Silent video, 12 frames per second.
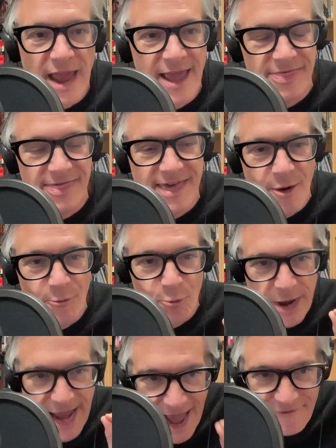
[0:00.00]
And then
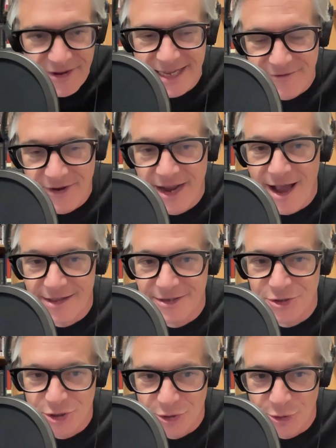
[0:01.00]
we haven't even
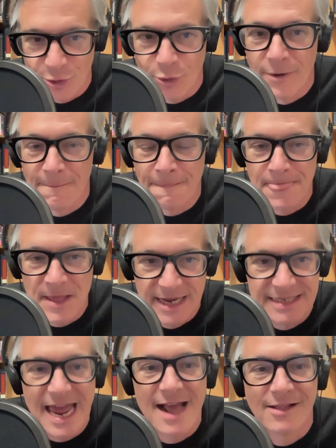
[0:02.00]
gotten to
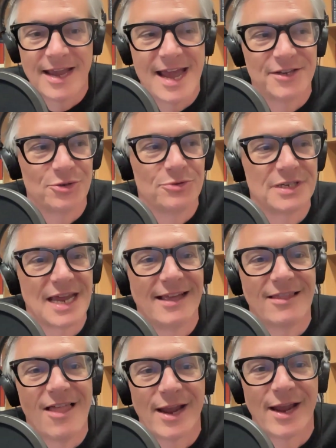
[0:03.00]
exactly as you
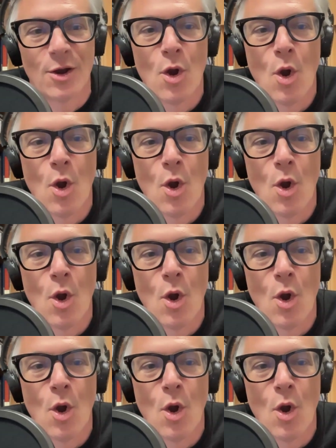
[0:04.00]
say, like,